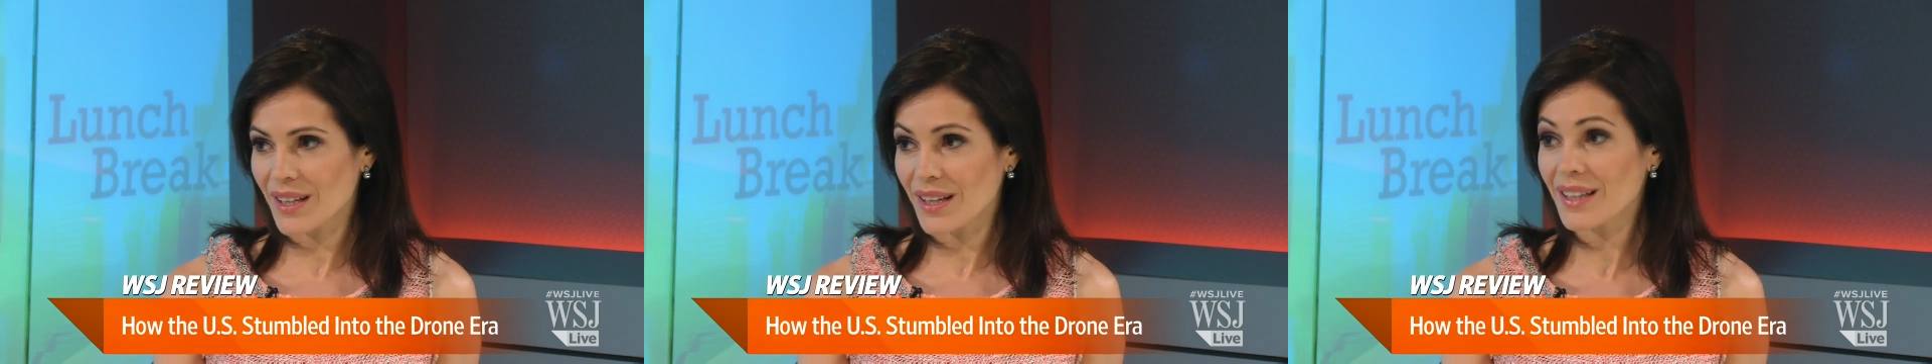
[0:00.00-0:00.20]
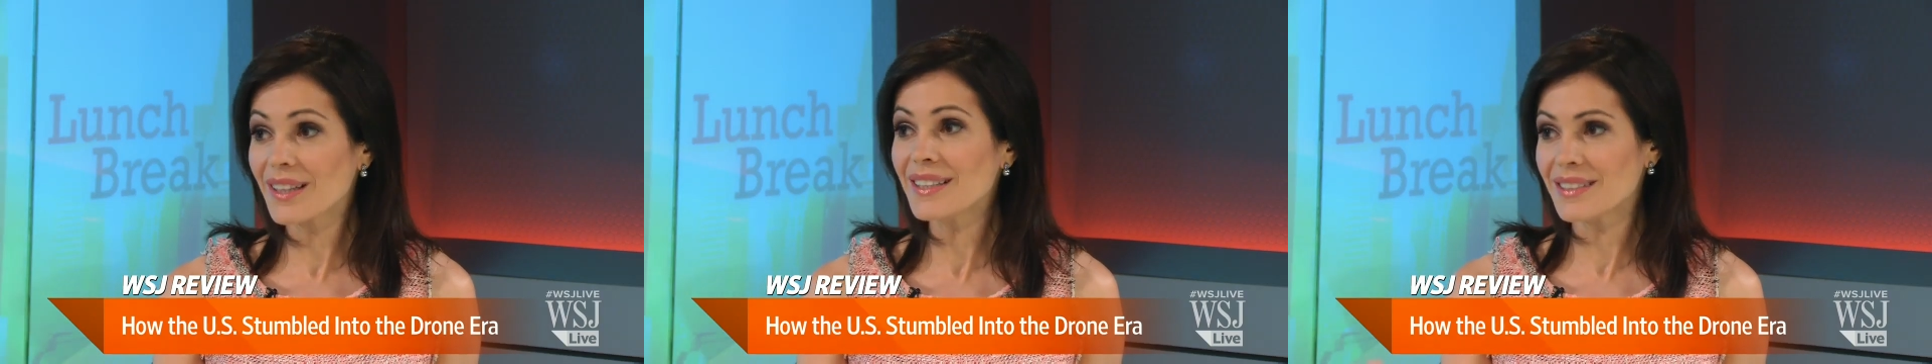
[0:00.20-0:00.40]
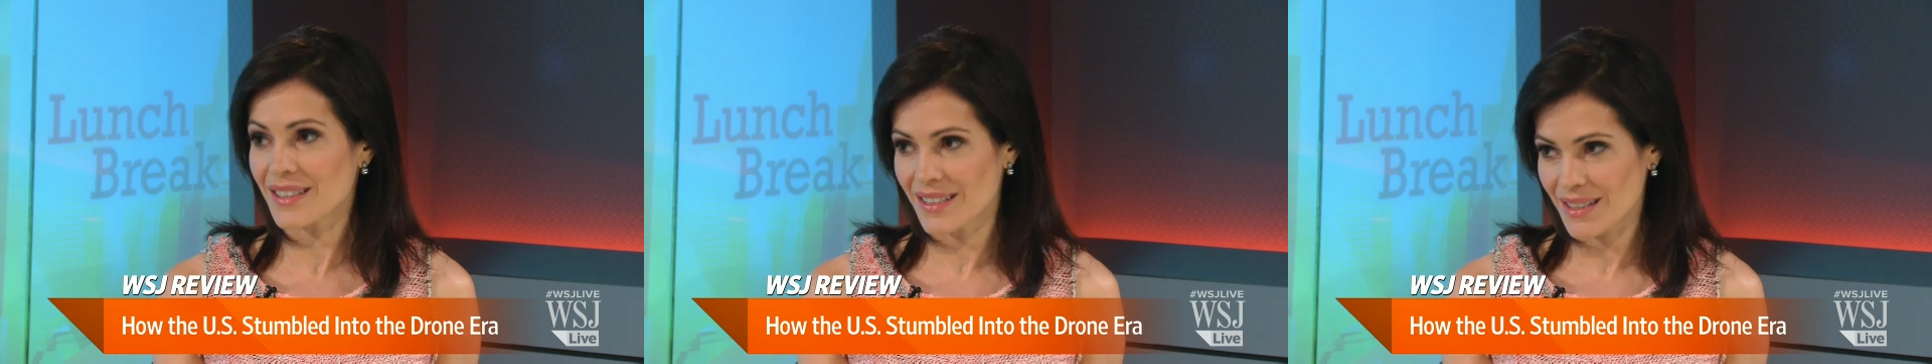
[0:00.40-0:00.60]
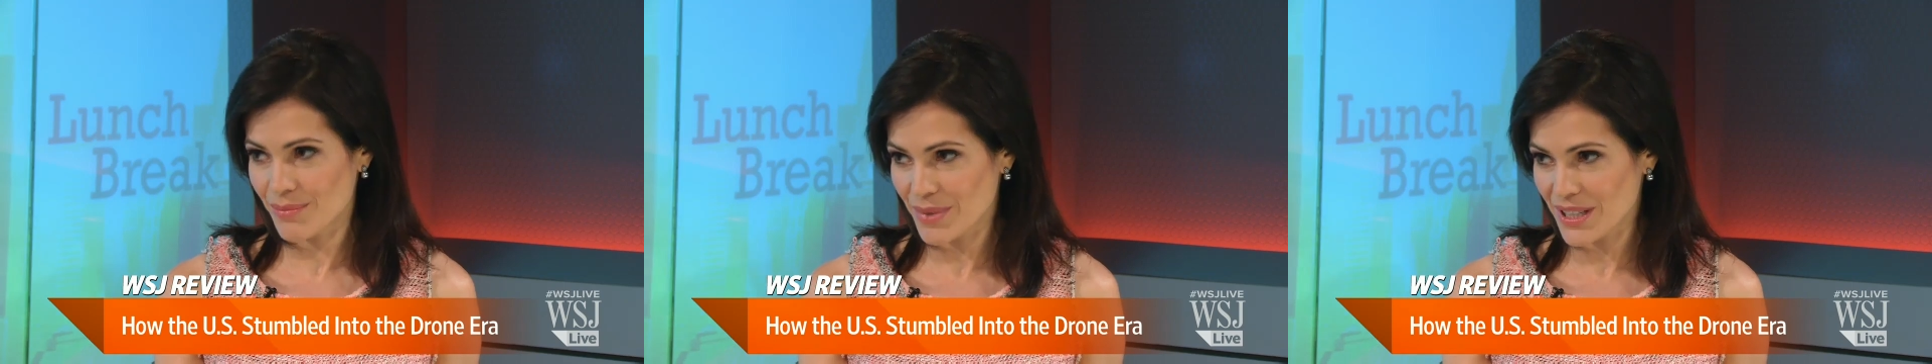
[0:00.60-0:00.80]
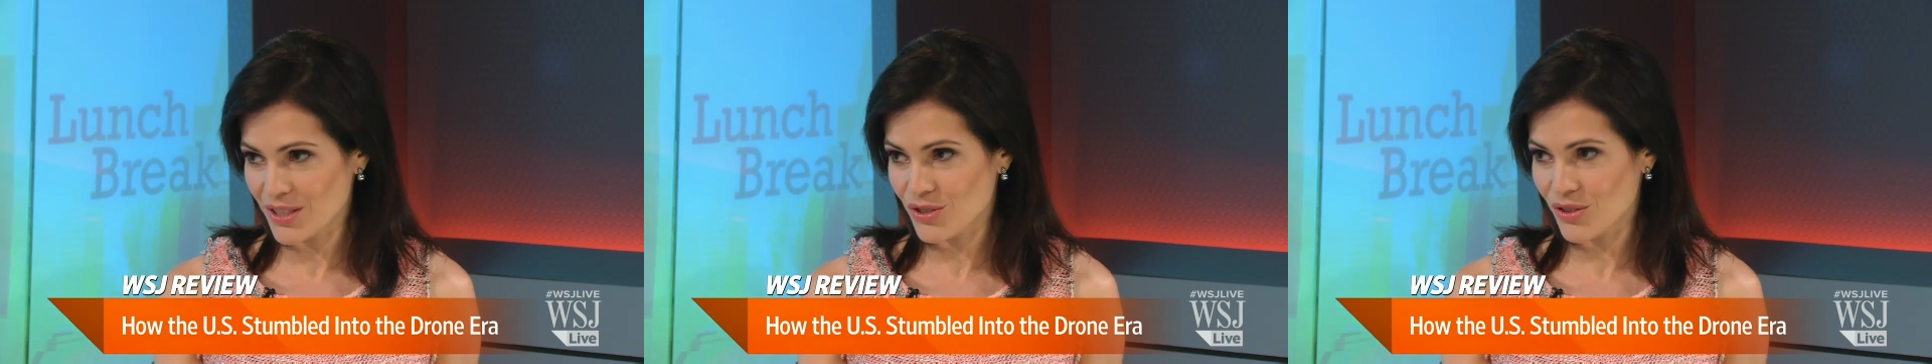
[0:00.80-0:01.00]
Clinton
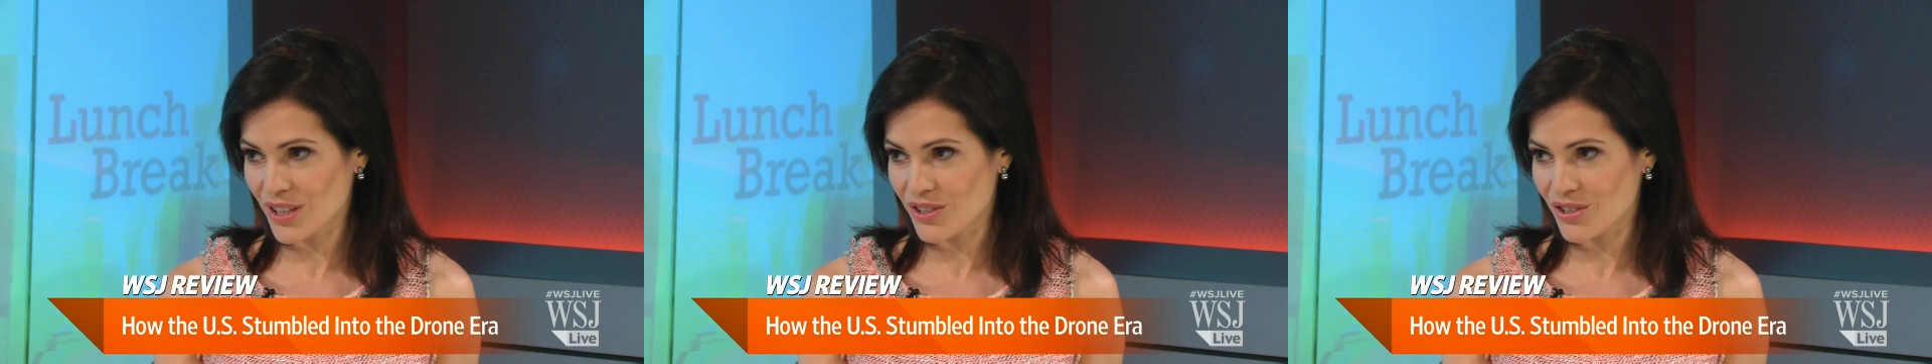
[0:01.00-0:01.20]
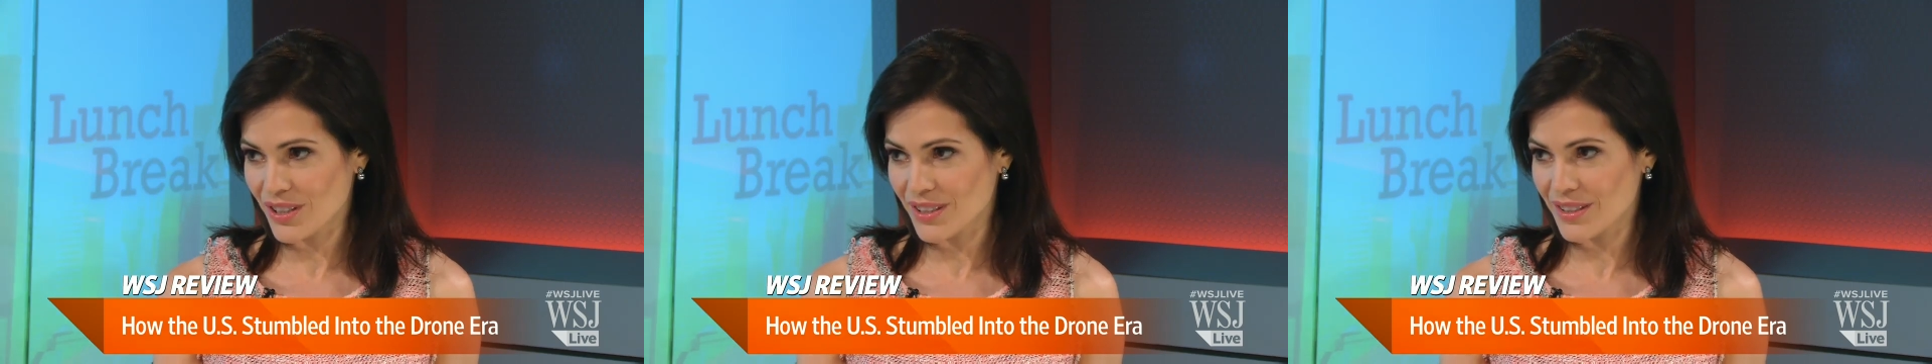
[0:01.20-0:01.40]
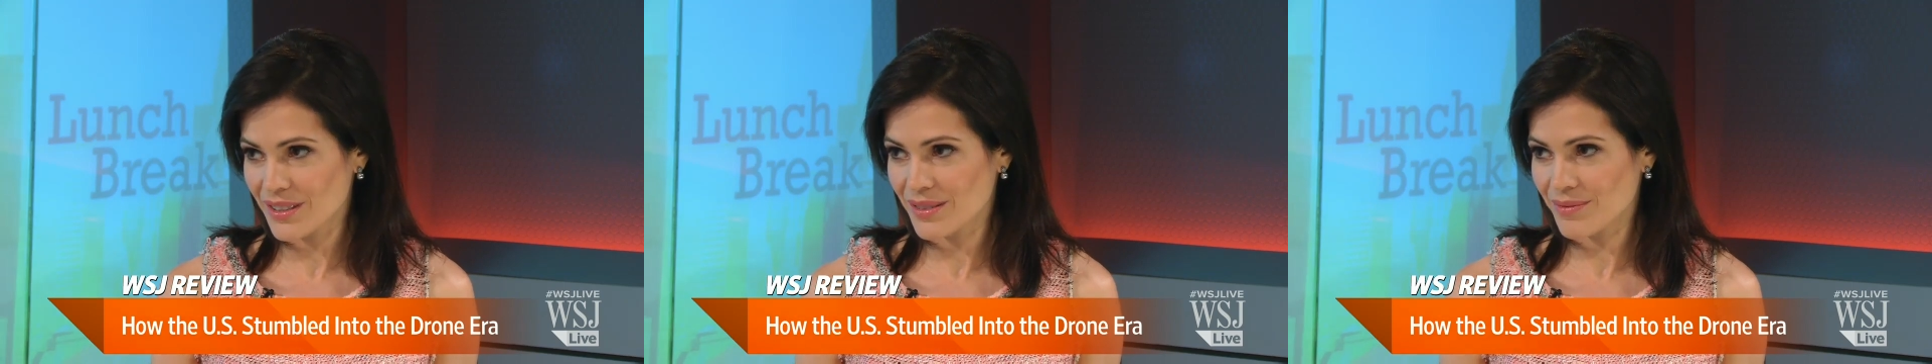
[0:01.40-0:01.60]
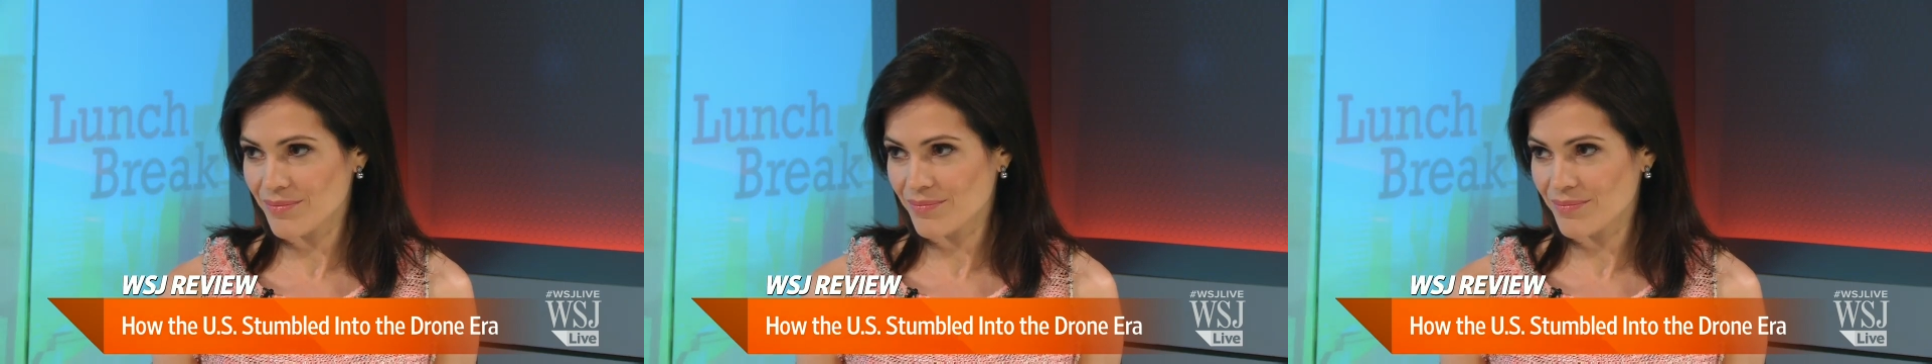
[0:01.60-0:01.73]
administration.